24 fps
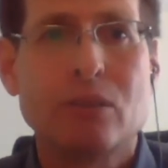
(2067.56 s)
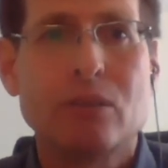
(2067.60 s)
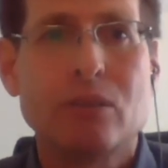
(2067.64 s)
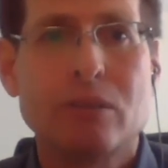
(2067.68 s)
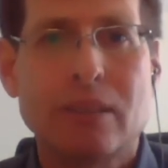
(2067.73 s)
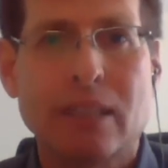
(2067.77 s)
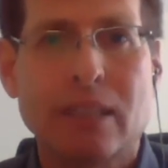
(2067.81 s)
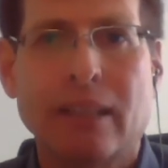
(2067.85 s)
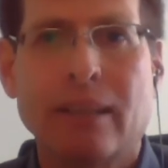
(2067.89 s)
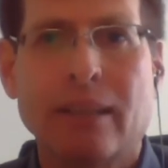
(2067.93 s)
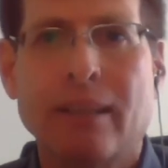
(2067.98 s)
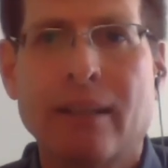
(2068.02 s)

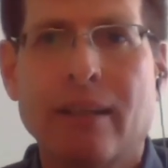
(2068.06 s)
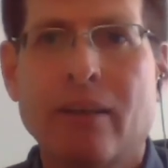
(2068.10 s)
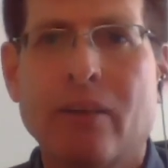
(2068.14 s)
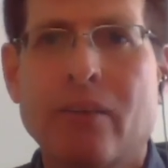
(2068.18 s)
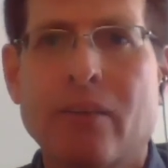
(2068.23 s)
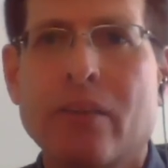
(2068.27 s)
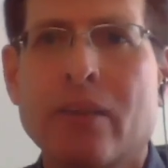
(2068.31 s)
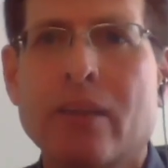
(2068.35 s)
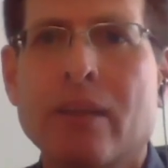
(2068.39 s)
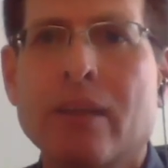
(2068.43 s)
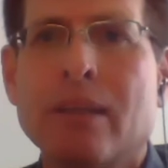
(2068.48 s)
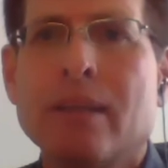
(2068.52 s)
telehealth.
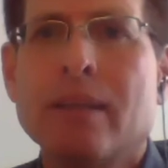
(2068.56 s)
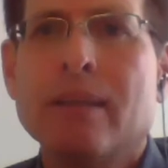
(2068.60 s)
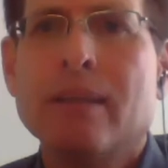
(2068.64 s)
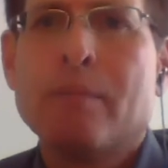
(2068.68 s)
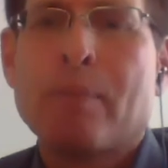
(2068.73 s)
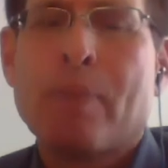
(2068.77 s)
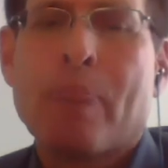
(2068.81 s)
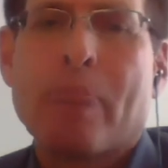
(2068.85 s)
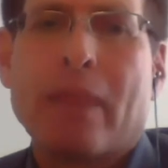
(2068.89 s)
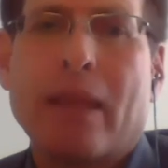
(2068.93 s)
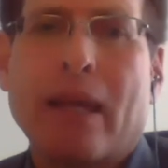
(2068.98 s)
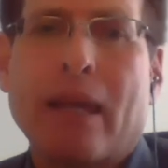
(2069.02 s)

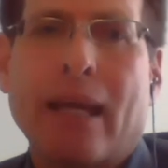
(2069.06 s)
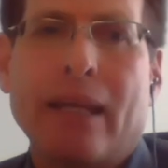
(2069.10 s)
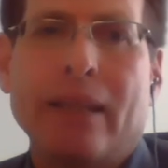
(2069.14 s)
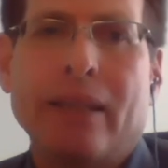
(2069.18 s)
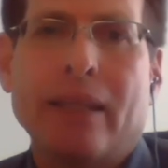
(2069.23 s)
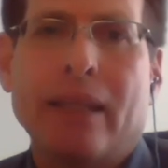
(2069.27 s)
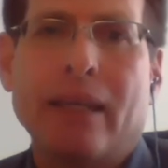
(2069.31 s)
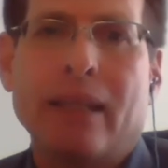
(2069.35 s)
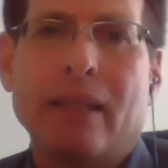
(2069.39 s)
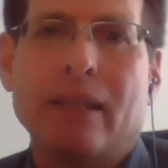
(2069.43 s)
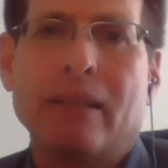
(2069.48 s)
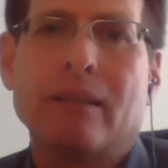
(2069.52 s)
And
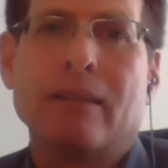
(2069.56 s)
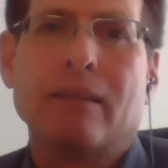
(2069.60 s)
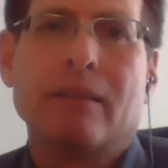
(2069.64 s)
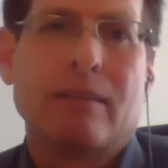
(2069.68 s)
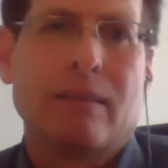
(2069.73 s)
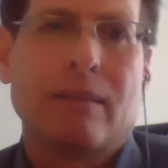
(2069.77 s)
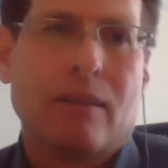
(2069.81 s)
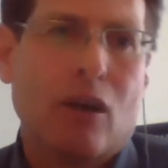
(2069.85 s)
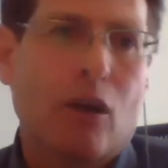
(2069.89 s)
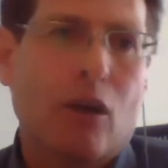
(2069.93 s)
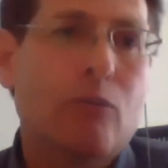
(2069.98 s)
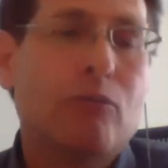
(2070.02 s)
then
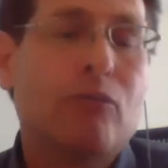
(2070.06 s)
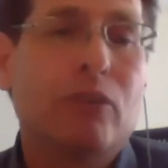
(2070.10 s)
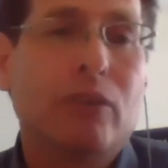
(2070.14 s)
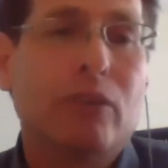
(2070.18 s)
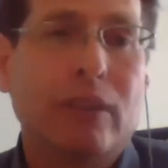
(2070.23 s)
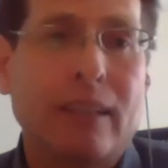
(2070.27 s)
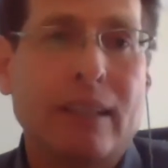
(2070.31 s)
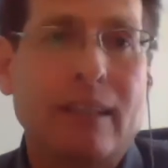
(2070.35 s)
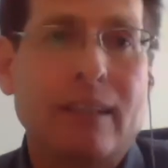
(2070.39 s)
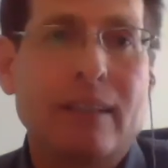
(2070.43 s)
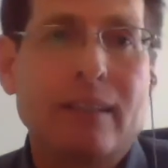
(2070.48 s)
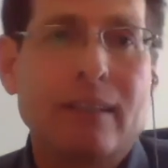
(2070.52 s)

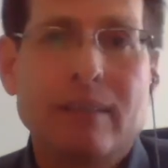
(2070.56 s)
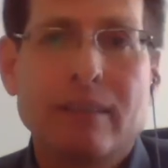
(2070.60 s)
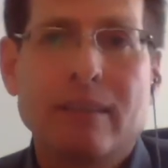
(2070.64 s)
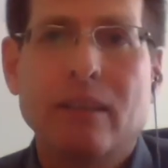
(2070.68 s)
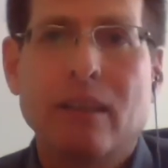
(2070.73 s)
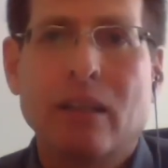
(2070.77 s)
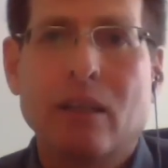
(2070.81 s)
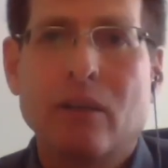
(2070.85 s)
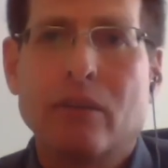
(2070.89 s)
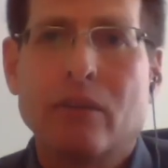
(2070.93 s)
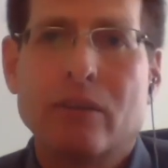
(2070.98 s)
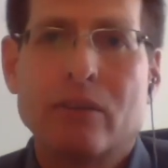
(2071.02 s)
hopefully, you
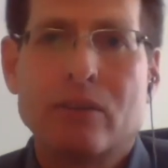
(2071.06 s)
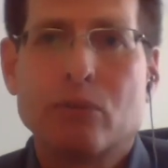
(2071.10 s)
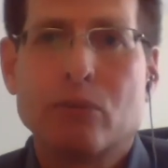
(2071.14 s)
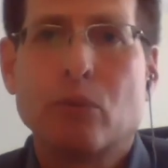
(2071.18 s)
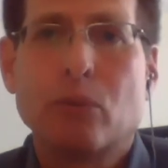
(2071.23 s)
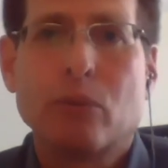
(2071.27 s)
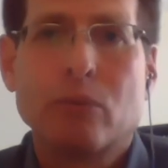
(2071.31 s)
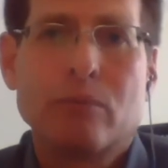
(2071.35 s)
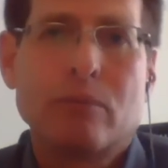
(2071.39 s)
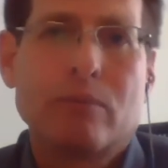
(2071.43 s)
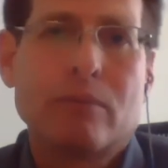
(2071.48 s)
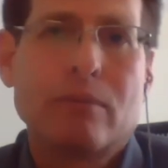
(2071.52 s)
know, there's
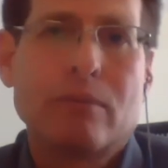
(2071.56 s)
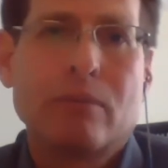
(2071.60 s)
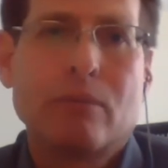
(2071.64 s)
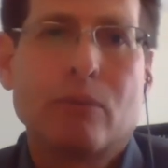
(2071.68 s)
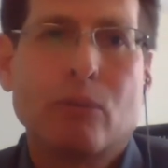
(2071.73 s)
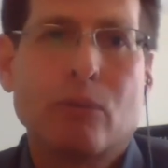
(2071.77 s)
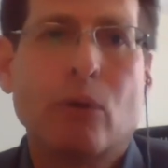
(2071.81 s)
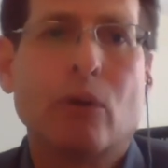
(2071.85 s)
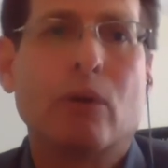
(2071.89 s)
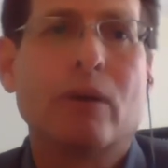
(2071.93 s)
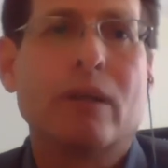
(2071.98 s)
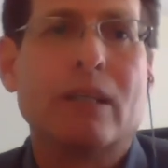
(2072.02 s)

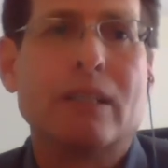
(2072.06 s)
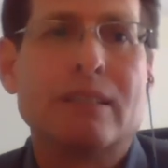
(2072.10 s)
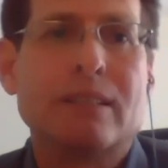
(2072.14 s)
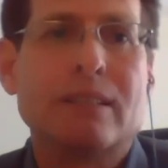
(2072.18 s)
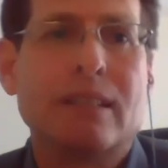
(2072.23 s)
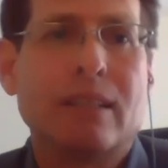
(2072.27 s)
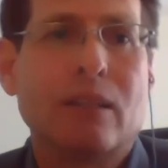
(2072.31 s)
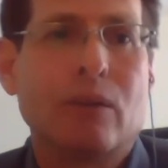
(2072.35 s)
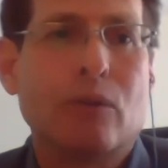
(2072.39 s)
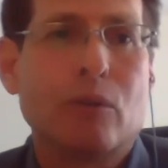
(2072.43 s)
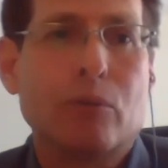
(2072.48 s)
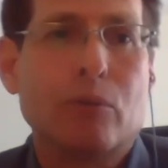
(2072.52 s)
worries that
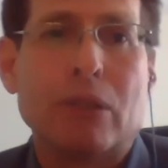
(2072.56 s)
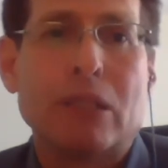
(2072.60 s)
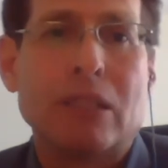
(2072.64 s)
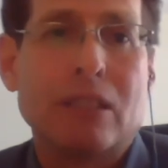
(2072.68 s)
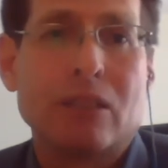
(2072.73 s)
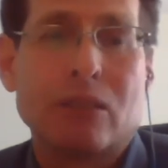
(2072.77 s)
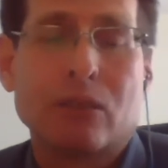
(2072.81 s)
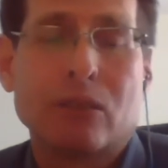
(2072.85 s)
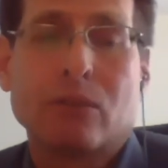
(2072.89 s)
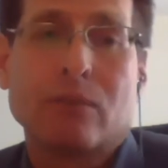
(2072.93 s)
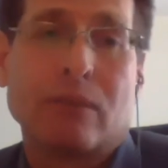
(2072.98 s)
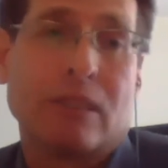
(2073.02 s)
there would be
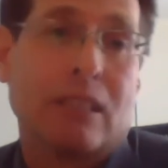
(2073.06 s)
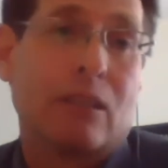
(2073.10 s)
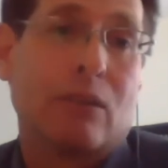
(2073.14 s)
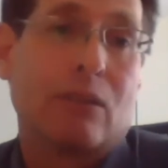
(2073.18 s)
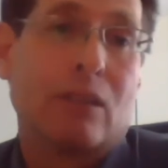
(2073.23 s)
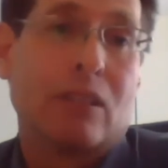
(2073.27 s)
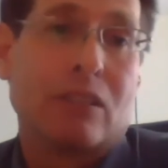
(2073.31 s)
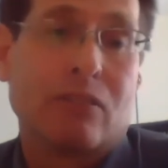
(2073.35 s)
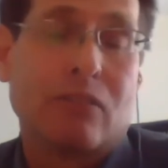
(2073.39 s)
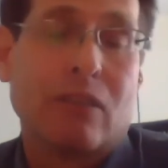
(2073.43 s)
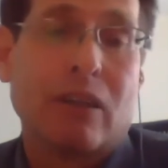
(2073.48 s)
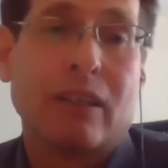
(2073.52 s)

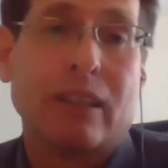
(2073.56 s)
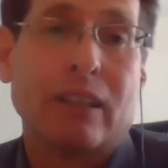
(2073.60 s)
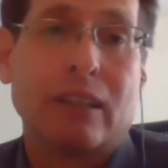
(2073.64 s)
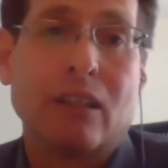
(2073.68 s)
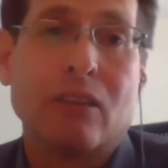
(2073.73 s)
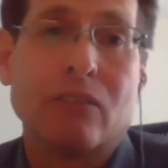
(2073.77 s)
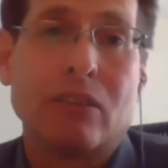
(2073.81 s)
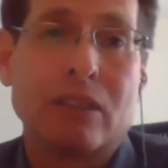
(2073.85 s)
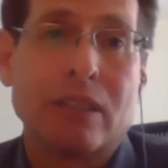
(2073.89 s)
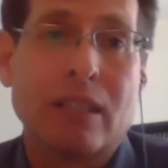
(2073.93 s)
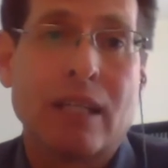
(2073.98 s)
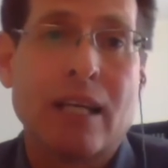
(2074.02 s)
decreased funding
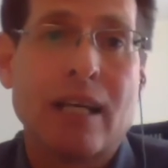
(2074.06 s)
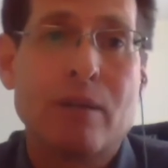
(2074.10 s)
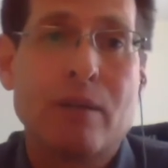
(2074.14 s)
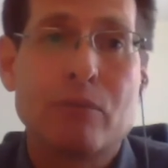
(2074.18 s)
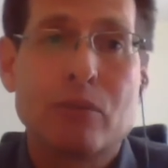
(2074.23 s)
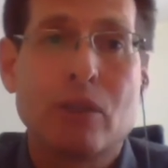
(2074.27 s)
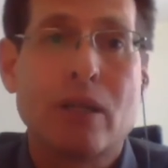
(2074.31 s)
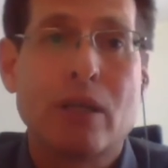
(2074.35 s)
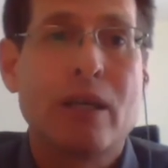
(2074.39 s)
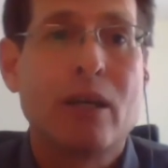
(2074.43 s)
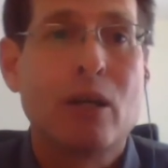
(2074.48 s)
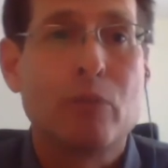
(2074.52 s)
over time. So
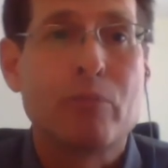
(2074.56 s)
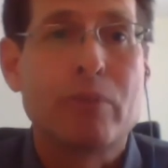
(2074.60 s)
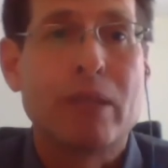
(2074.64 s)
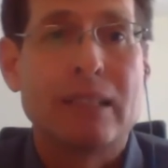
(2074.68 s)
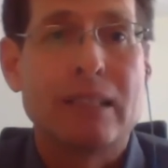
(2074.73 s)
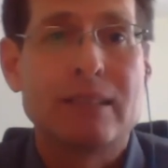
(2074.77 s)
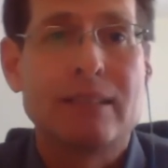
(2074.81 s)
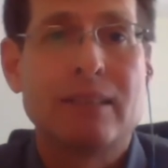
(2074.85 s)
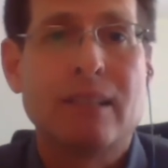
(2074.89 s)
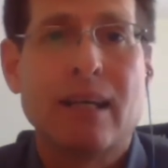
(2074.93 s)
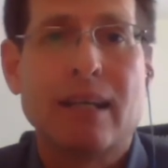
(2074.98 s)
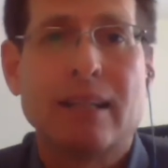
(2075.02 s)
I hope
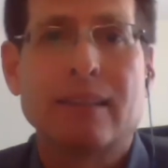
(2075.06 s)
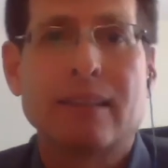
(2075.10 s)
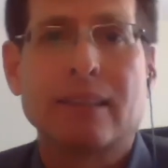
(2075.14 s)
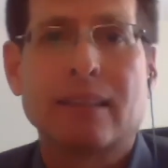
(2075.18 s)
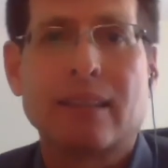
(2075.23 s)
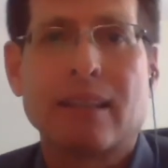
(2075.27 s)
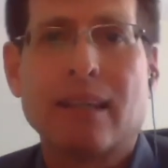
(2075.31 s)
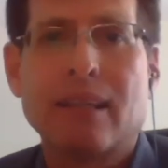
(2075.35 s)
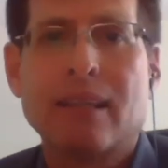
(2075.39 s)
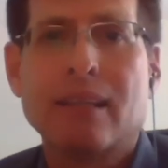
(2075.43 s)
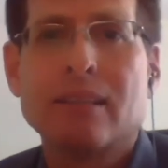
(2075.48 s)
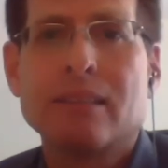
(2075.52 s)
that's not the
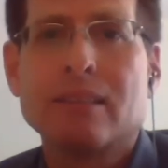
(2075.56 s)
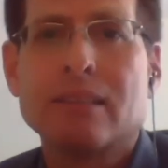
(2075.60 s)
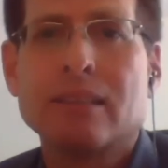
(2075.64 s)
case.